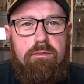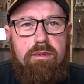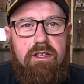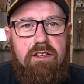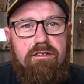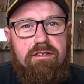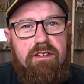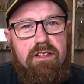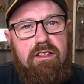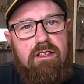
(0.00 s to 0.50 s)
bit
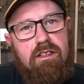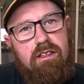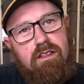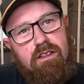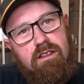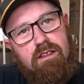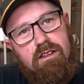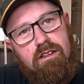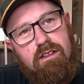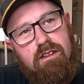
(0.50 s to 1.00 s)
of a
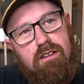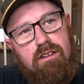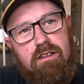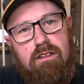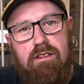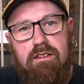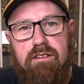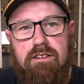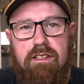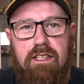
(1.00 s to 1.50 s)

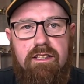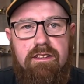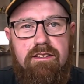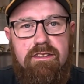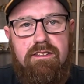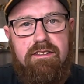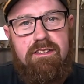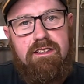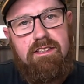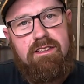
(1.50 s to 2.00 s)

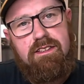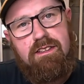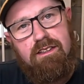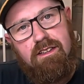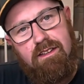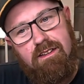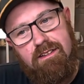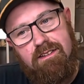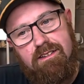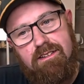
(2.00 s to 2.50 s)
tendency to
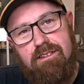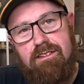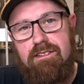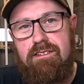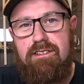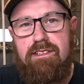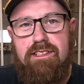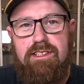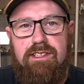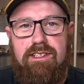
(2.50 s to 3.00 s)

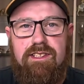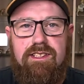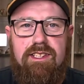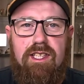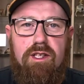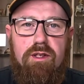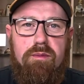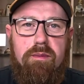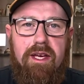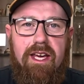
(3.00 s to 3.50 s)

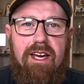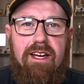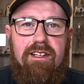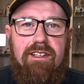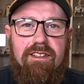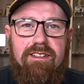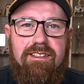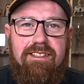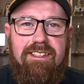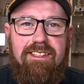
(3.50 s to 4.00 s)
tilt my head
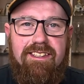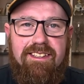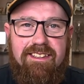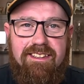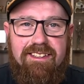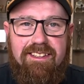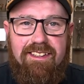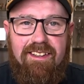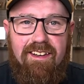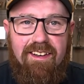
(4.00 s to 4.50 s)
onto the
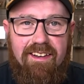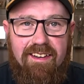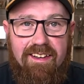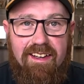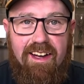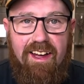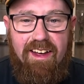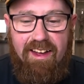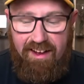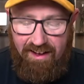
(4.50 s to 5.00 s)

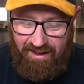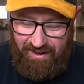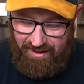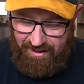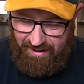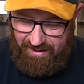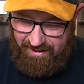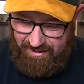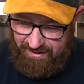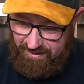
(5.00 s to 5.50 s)
stock,
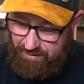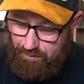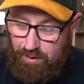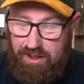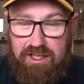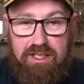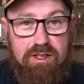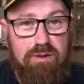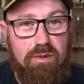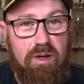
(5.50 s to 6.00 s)

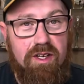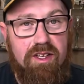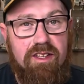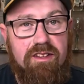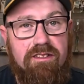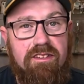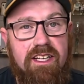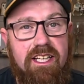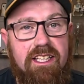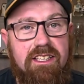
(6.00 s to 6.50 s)
which is one of
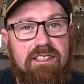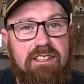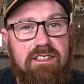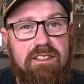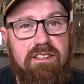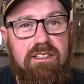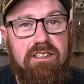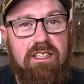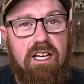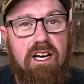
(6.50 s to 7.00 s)
the
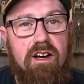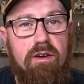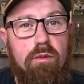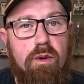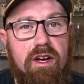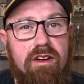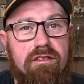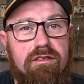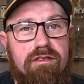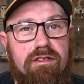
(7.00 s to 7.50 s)
reasons that I
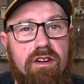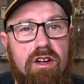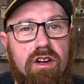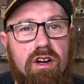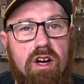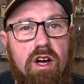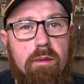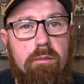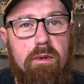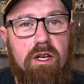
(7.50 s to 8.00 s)
went
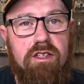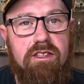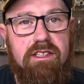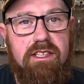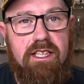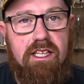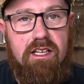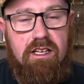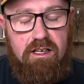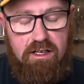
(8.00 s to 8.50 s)
for a Monte
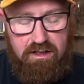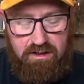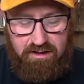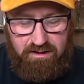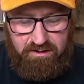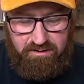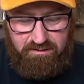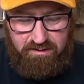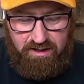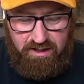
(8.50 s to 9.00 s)

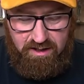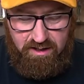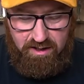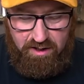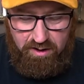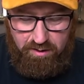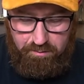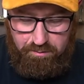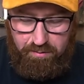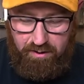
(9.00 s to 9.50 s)
Carlo.
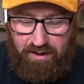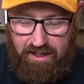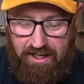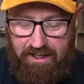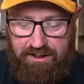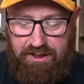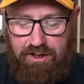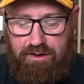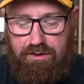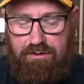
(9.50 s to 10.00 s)
But
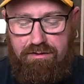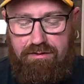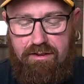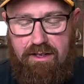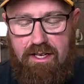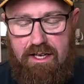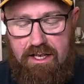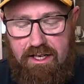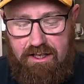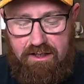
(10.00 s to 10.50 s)
I do
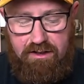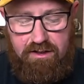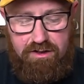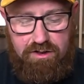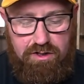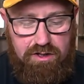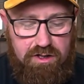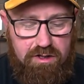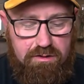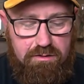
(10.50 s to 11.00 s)
find that
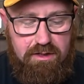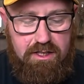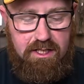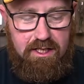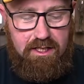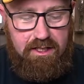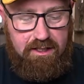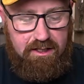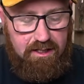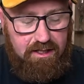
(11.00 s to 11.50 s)

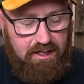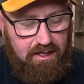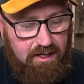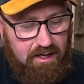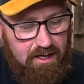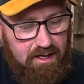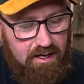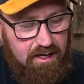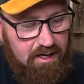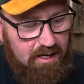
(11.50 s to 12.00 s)
shooting
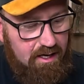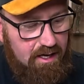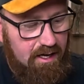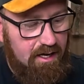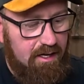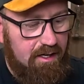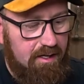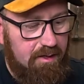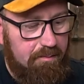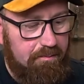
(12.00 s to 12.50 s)

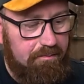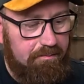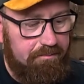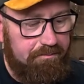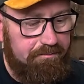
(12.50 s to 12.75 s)
a